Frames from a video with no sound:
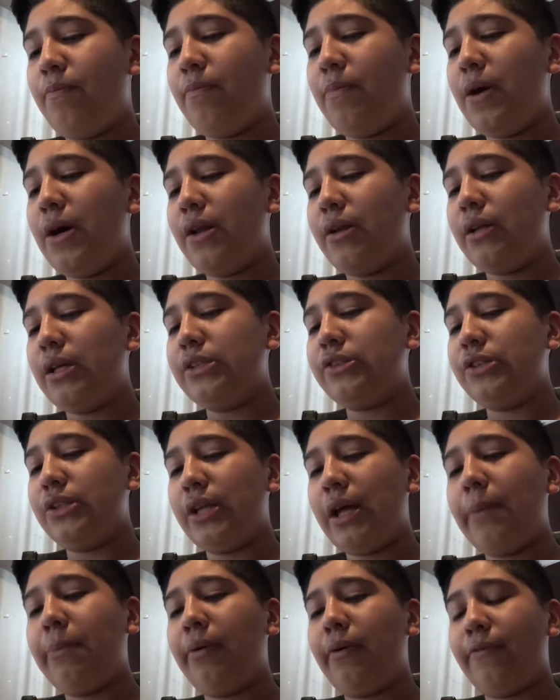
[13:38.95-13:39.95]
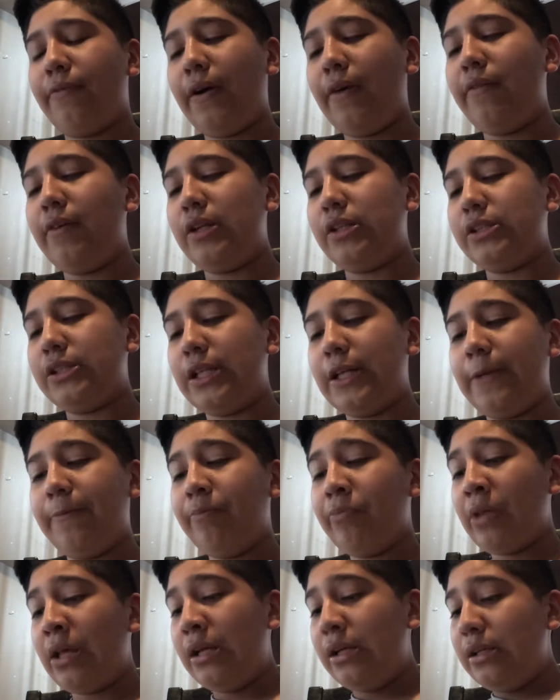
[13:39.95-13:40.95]
But it's a 9.5 out of 10.
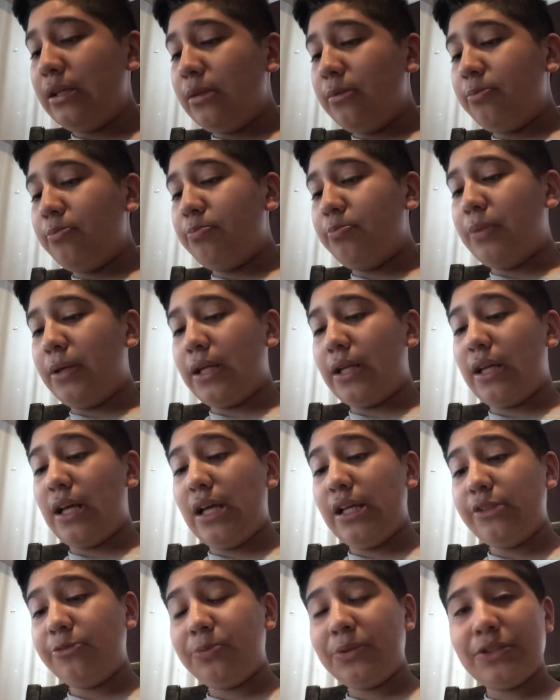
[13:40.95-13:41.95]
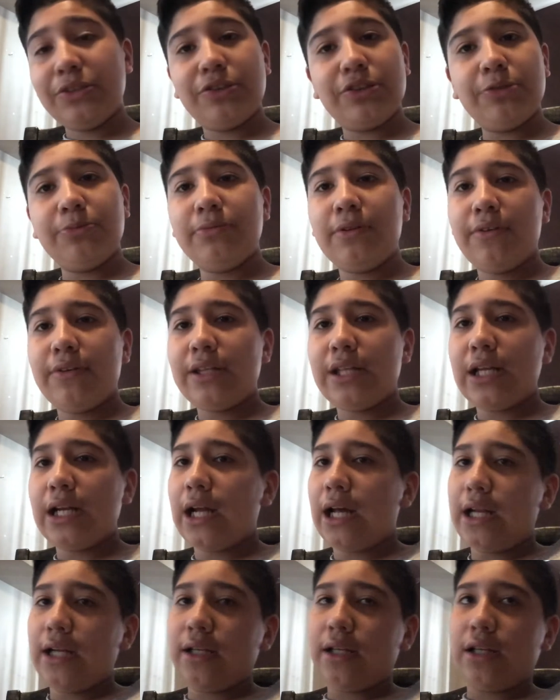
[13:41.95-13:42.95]
But it's because this movie didn't
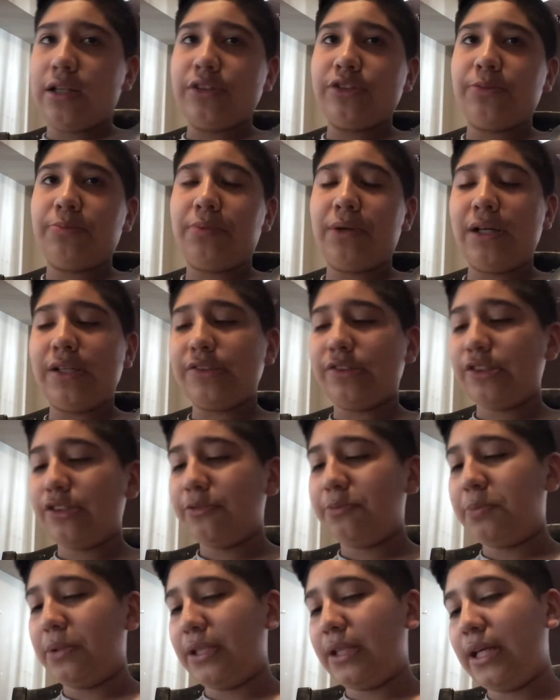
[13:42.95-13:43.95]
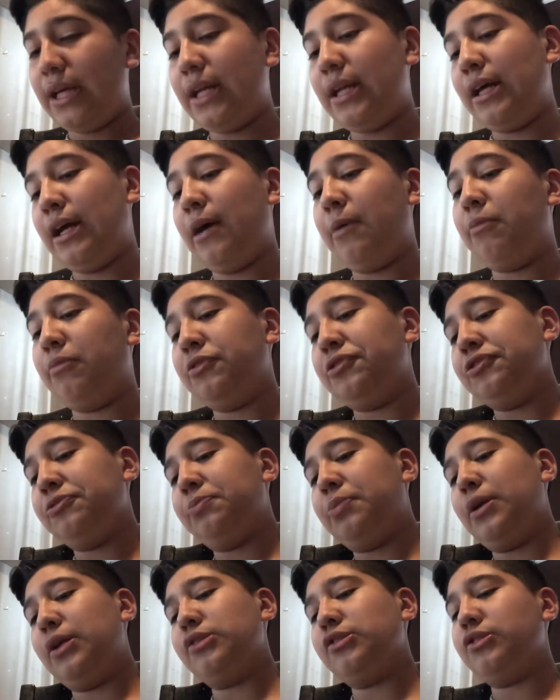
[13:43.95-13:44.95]
have a lot of surprises, but yet it had more
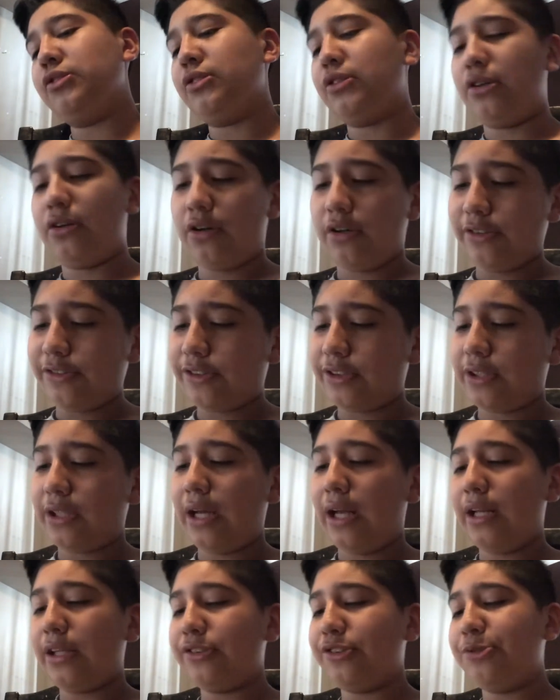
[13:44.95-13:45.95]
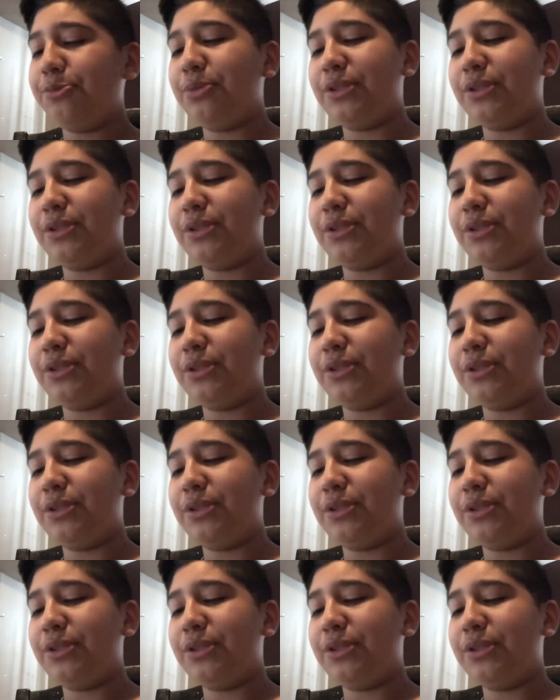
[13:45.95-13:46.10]
surprises than Guardians of the Galaxy.